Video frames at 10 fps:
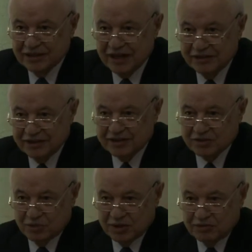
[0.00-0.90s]

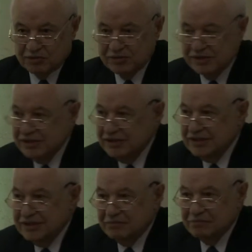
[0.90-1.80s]
gatherings with you,
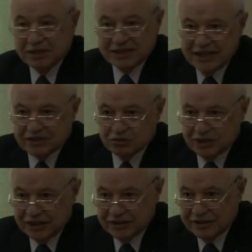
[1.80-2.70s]
but not
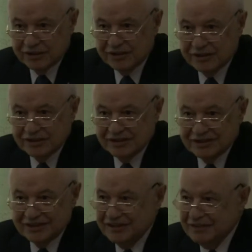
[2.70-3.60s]
today,
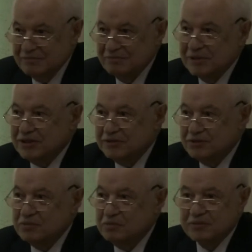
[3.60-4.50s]

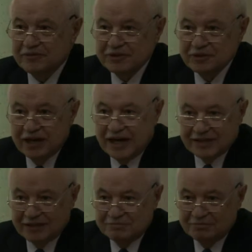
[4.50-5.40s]
because you
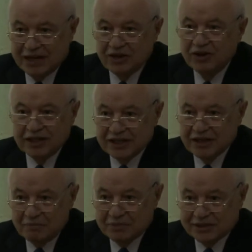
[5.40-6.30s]
are my only
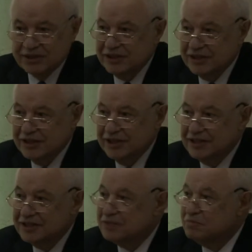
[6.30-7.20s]
competition
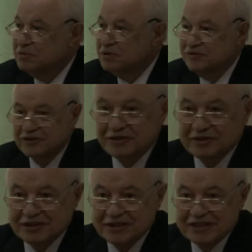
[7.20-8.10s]
in this
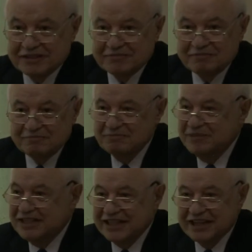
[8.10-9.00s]
beautiful
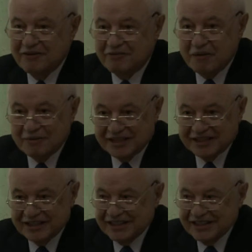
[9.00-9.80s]
meeting of women.